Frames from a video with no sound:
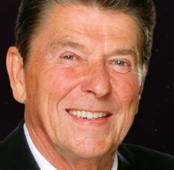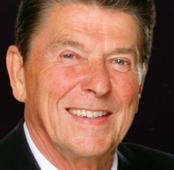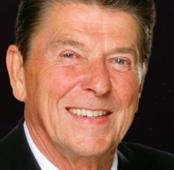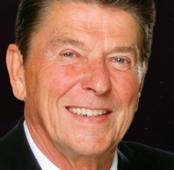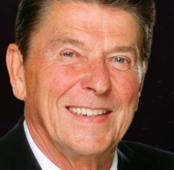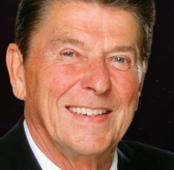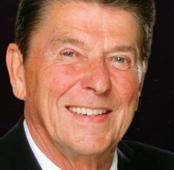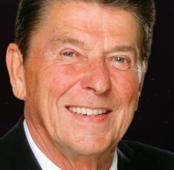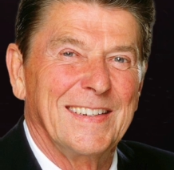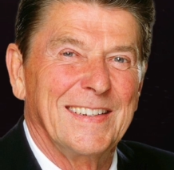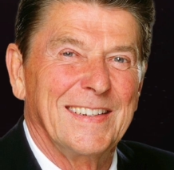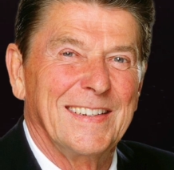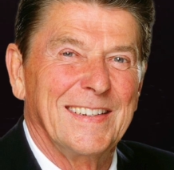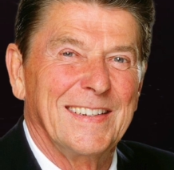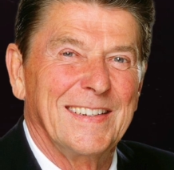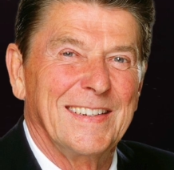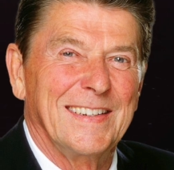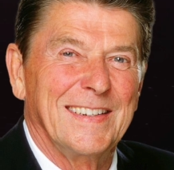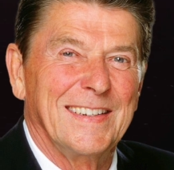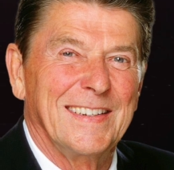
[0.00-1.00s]

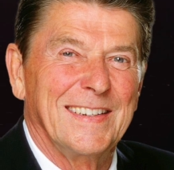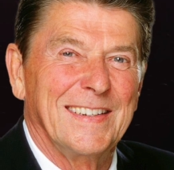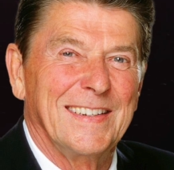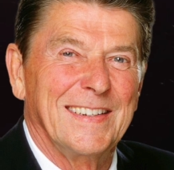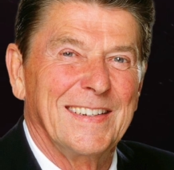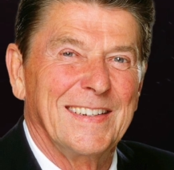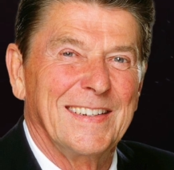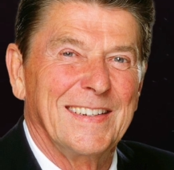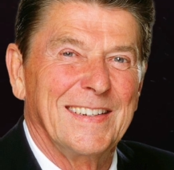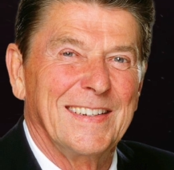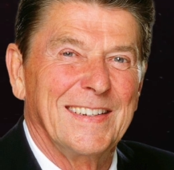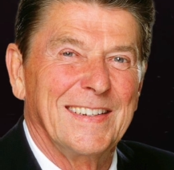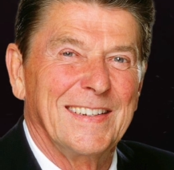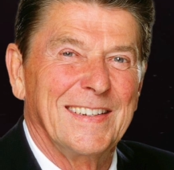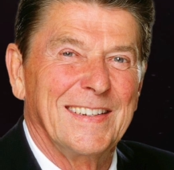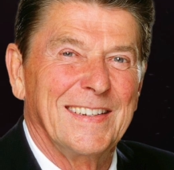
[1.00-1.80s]
Nothing is said.